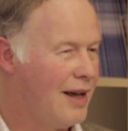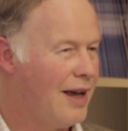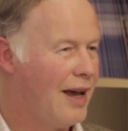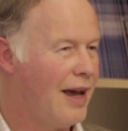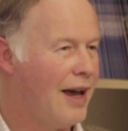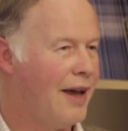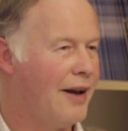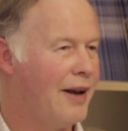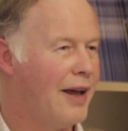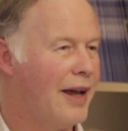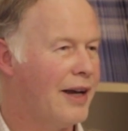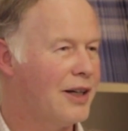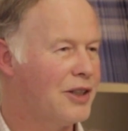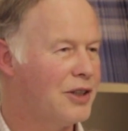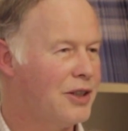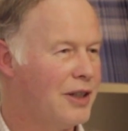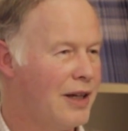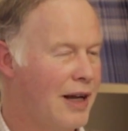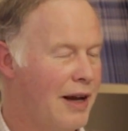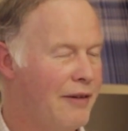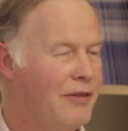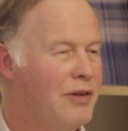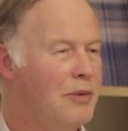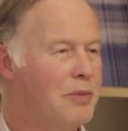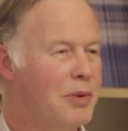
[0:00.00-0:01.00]
and actually
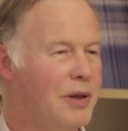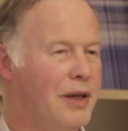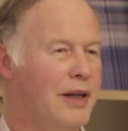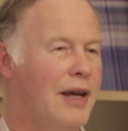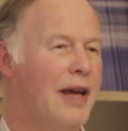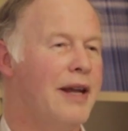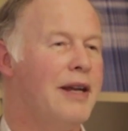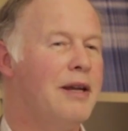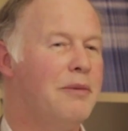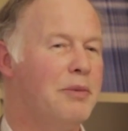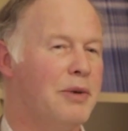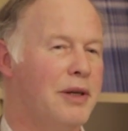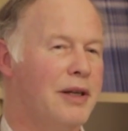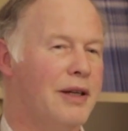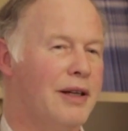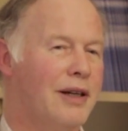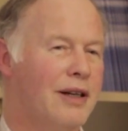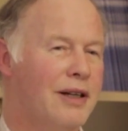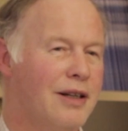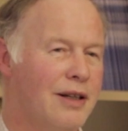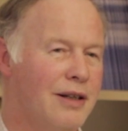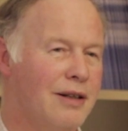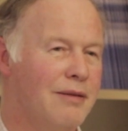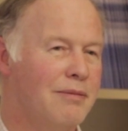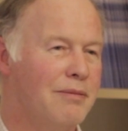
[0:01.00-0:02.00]
anybody
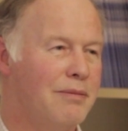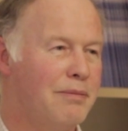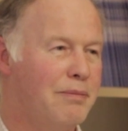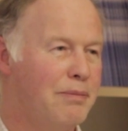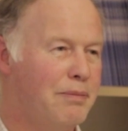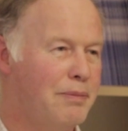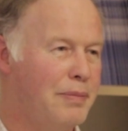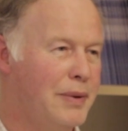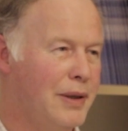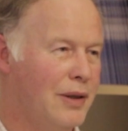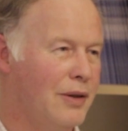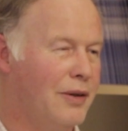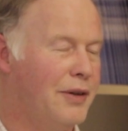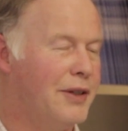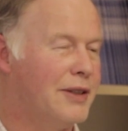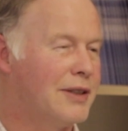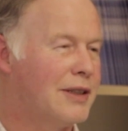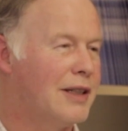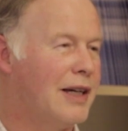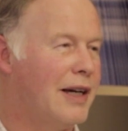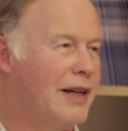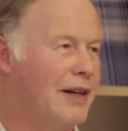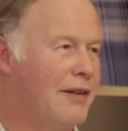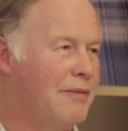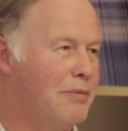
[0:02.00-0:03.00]
can build this
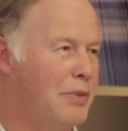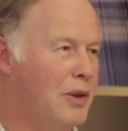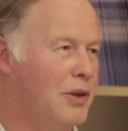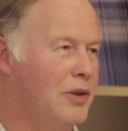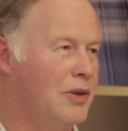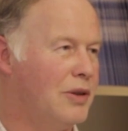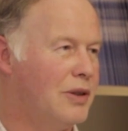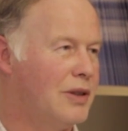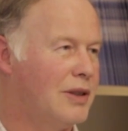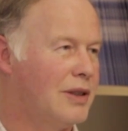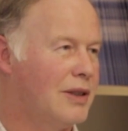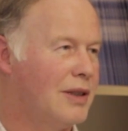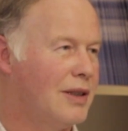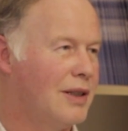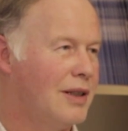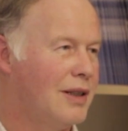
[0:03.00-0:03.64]
kind of boat.